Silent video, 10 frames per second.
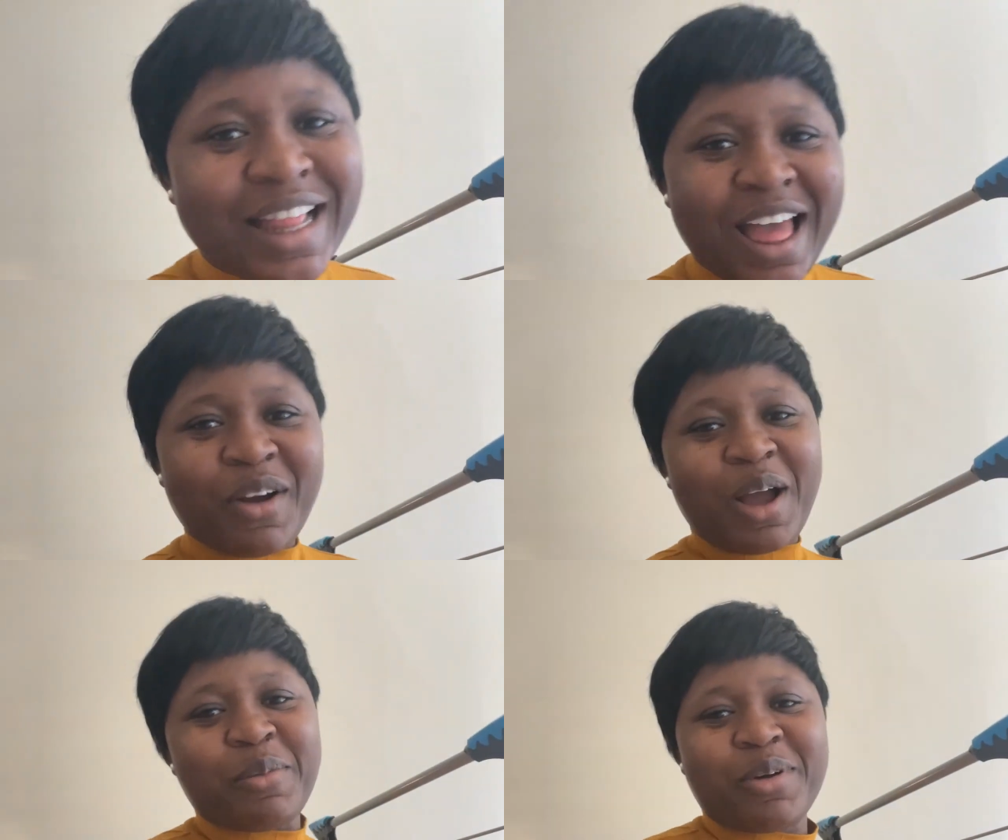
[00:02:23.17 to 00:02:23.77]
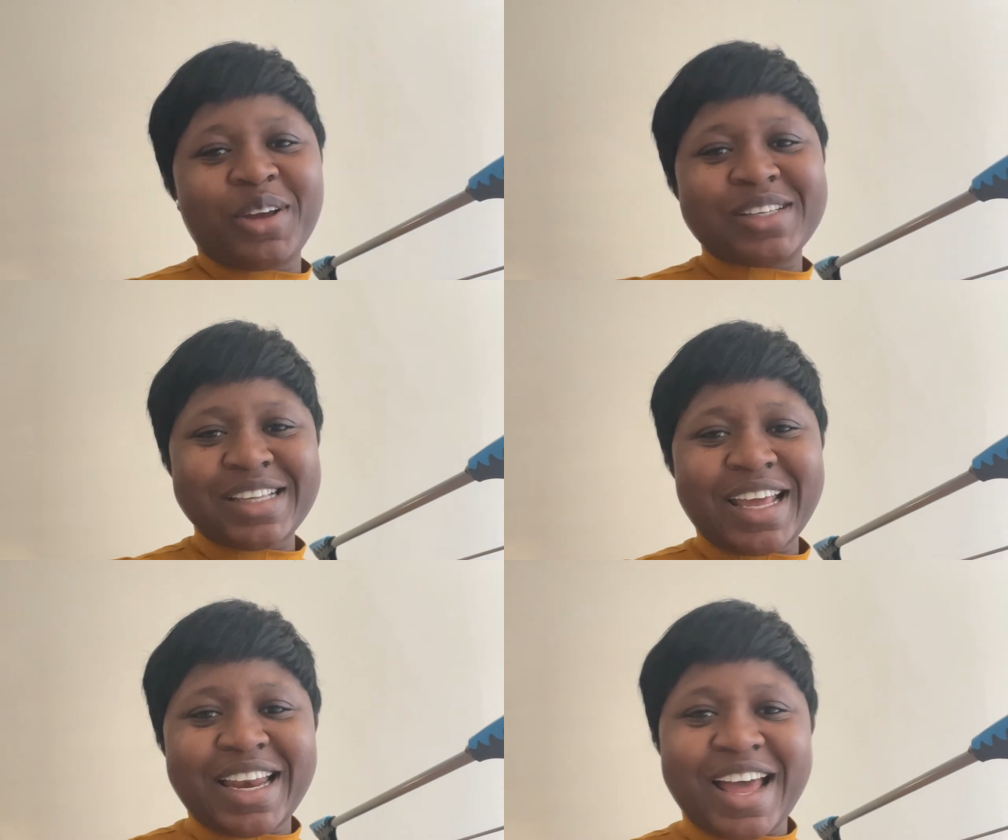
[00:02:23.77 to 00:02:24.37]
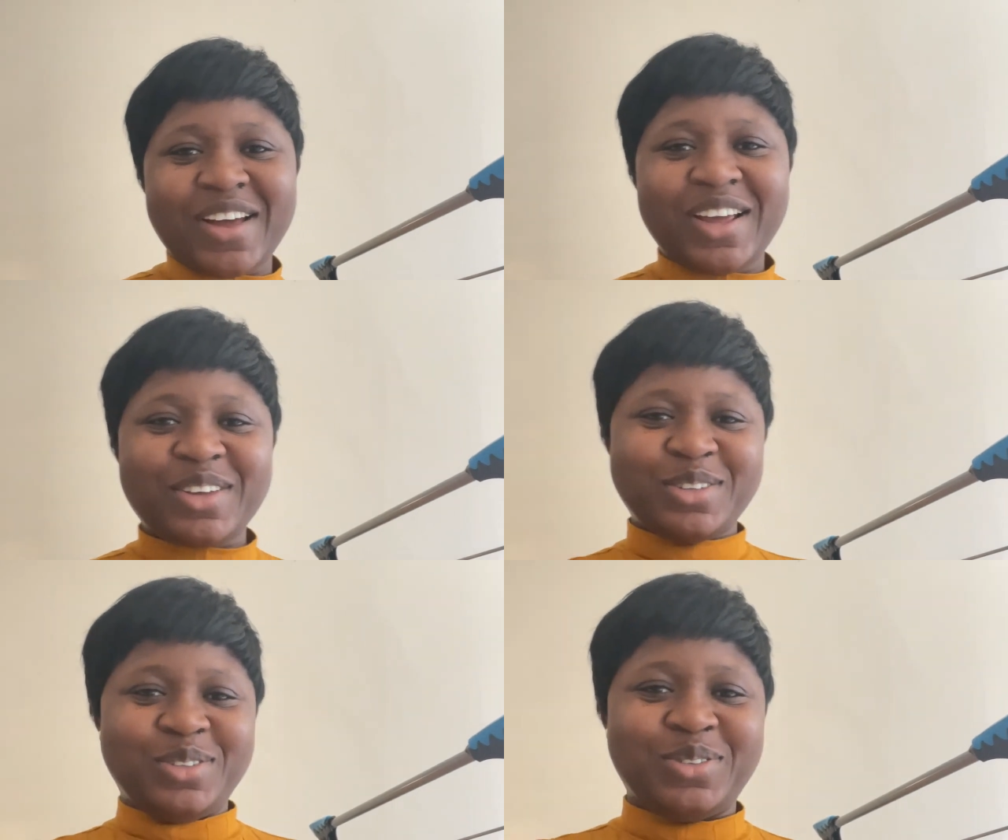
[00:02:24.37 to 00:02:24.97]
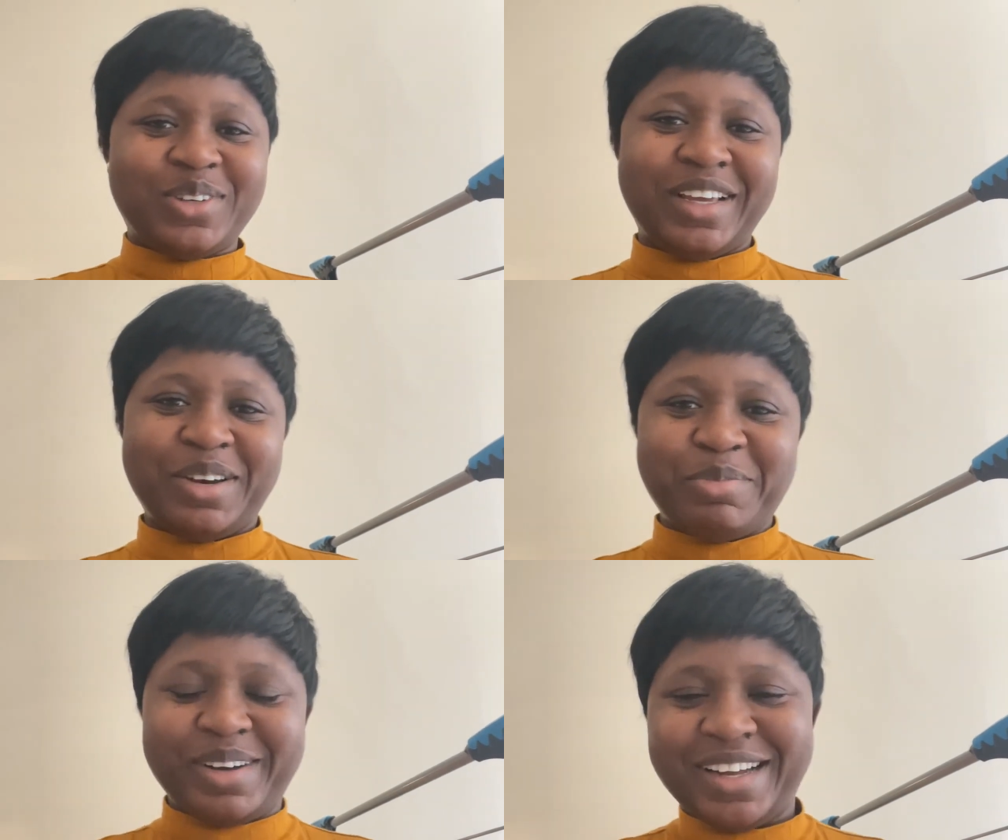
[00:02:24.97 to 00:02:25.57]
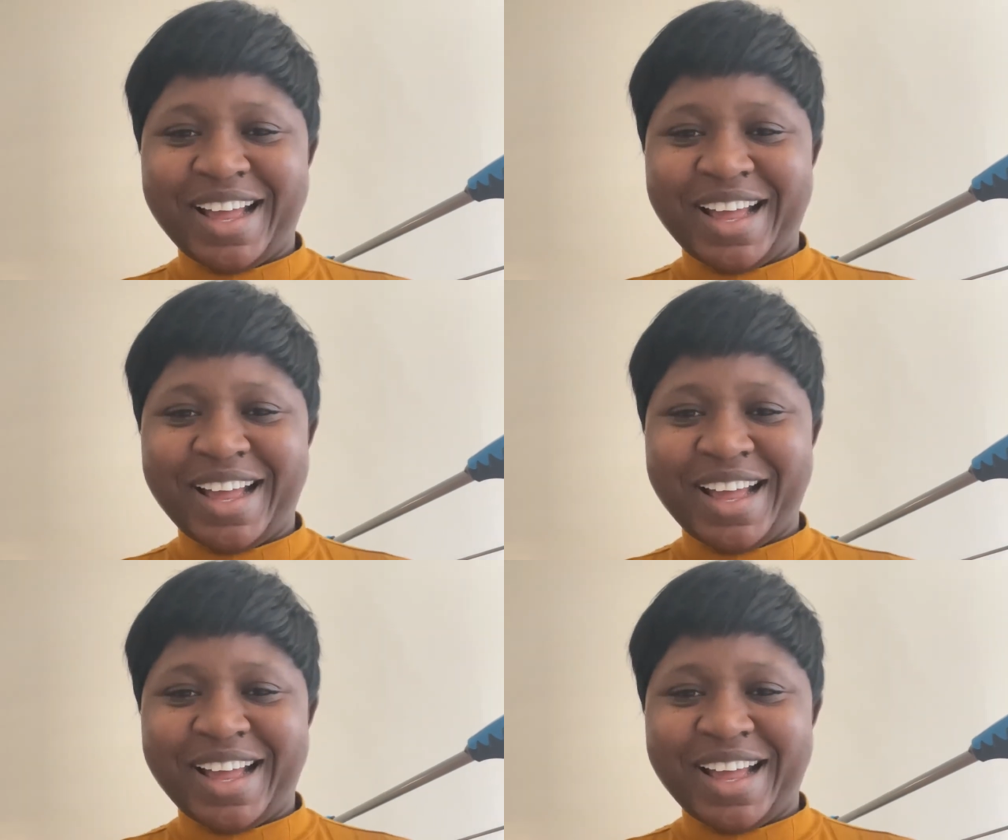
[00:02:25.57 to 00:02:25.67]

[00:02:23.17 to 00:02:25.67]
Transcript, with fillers: down camera, you're sitting down like you're talking, but